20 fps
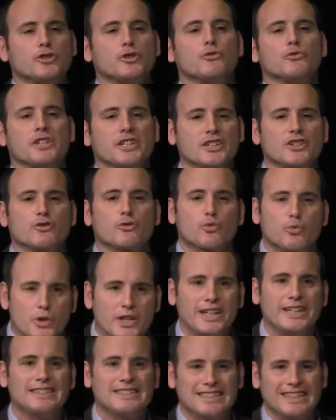to
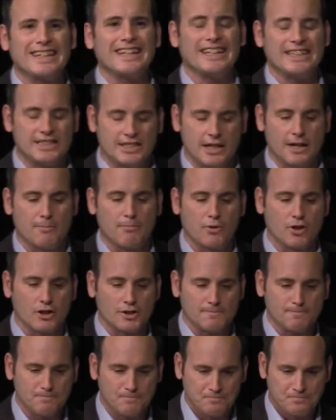increase in number.